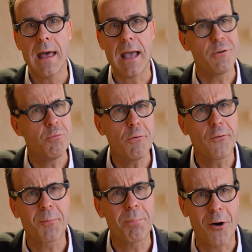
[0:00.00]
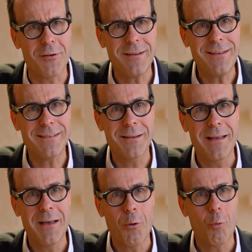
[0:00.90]
And who responded?
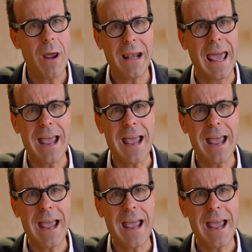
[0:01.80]
Well,